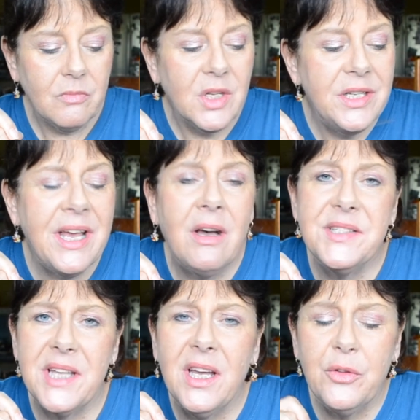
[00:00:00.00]
Now, as
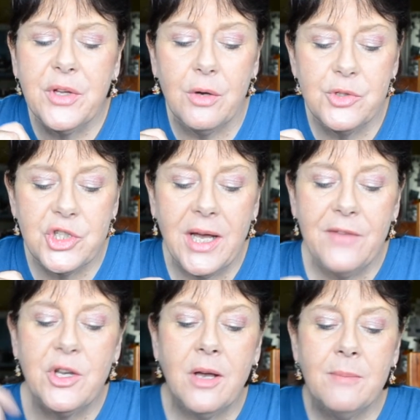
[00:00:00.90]
a health coach,
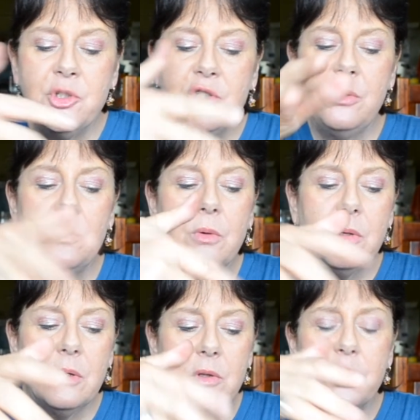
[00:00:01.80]
I've come to
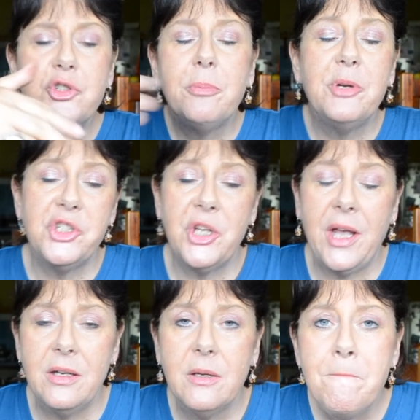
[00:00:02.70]
learn to
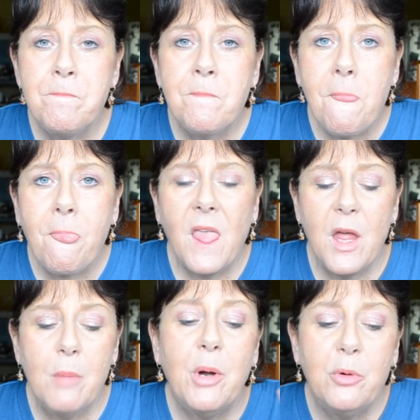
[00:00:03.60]
appreciate
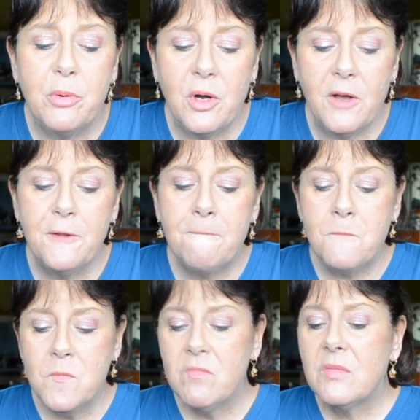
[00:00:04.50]
bone broth.
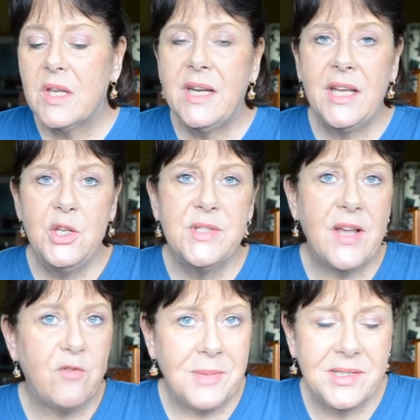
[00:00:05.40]
And I use
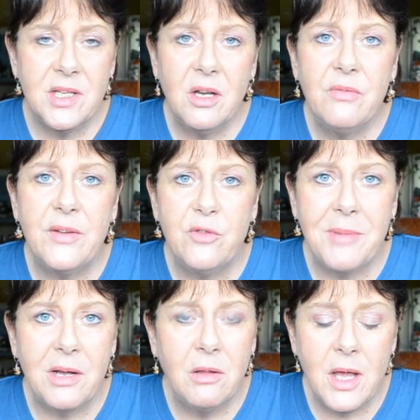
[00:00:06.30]
that for myself and for
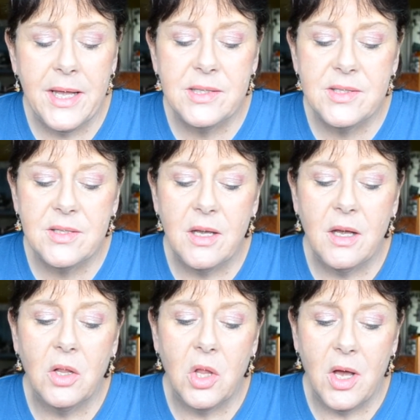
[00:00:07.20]
my clients
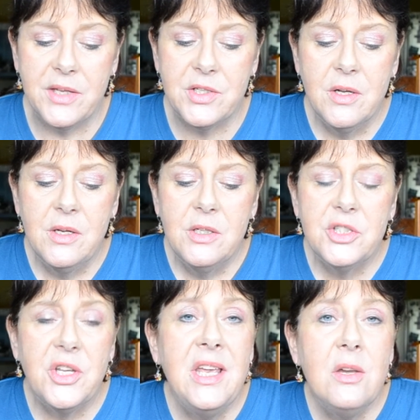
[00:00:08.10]
a lot
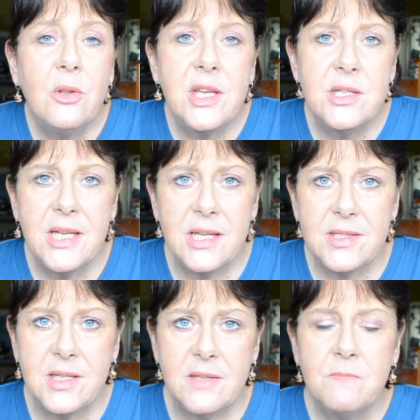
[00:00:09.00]
to heal the
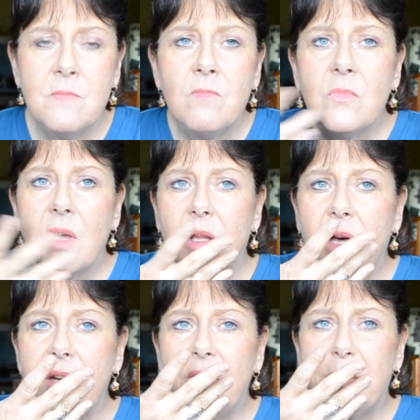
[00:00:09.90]
intestine. A
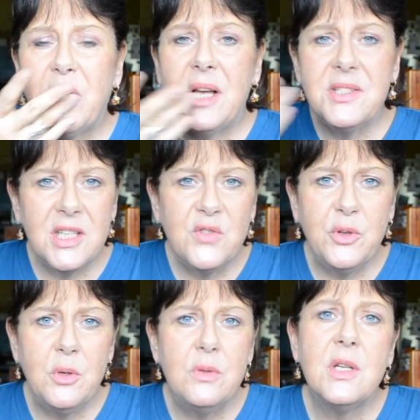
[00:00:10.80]
lot of the processed
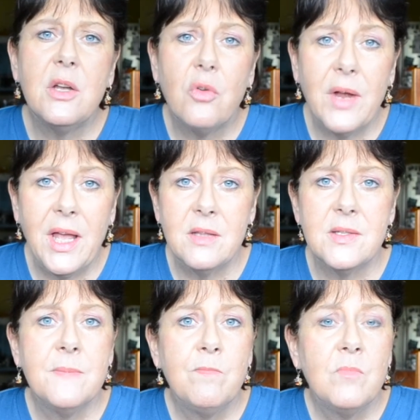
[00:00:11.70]
foods and
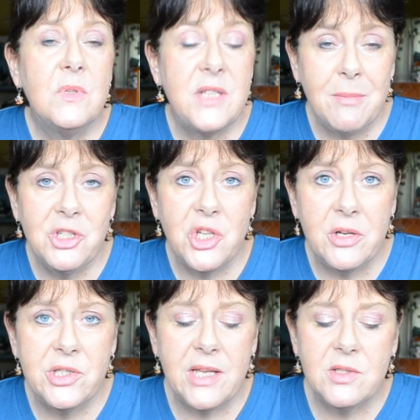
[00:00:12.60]
grains damage our
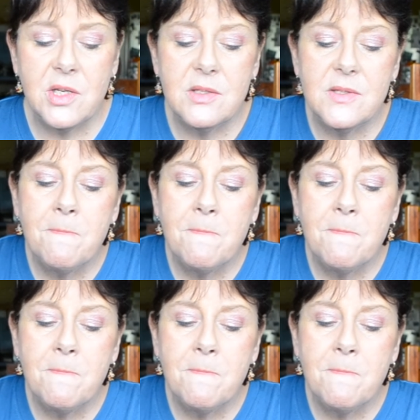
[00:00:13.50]
intestines.